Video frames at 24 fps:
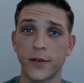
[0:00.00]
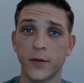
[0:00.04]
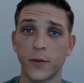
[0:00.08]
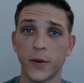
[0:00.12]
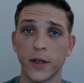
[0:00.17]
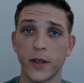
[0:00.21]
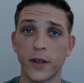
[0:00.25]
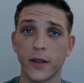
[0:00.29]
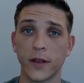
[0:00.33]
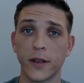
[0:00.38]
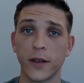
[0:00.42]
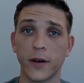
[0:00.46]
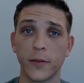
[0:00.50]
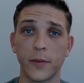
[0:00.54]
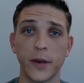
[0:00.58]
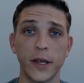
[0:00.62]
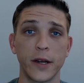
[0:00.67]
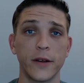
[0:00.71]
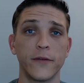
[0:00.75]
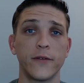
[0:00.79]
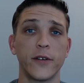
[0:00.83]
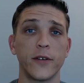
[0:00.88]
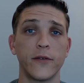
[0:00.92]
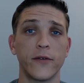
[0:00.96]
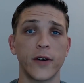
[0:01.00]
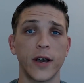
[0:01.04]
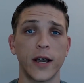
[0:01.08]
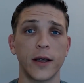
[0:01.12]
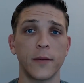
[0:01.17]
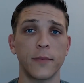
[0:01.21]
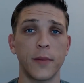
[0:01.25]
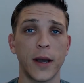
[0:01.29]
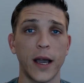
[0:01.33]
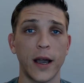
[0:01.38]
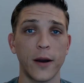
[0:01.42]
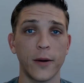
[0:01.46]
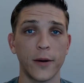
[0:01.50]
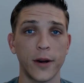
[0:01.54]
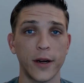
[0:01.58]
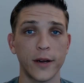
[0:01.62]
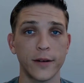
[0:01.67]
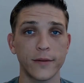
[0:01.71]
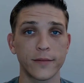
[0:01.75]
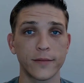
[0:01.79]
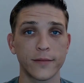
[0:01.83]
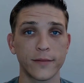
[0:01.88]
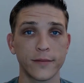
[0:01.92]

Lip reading: with a little bit of divine power.